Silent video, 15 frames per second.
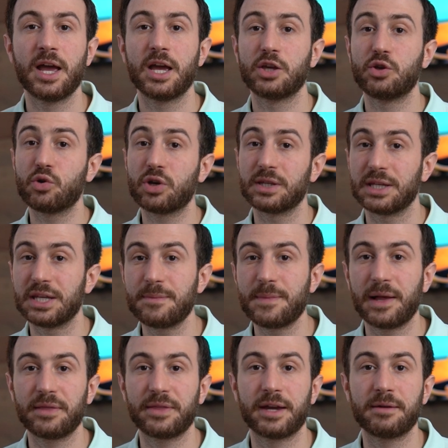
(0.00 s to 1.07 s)
You can
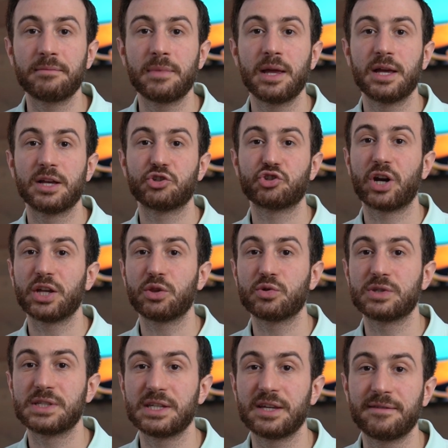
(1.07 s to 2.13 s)
email them, try to
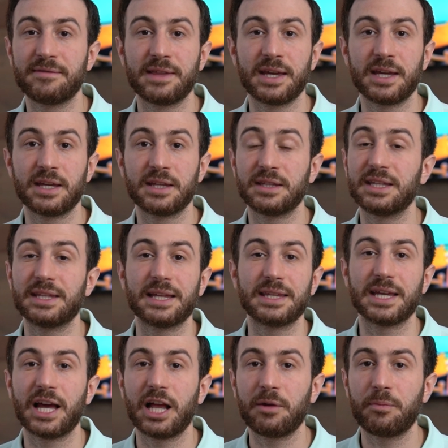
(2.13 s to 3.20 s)
see if they need any
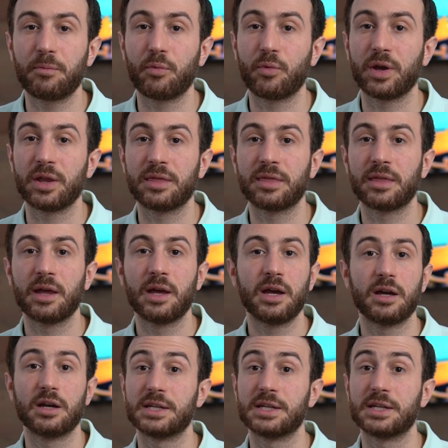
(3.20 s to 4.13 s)
help with uh,